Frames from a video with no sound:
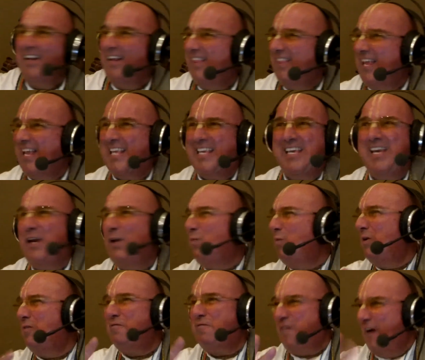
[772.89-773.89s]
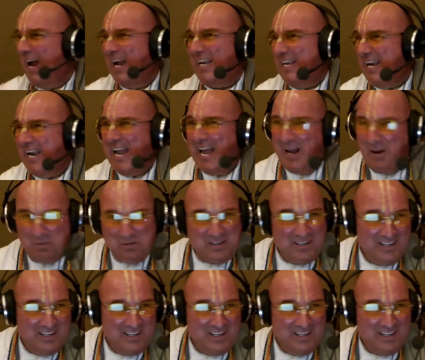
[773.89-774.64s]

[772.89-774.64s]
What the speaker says: The kid would find it out.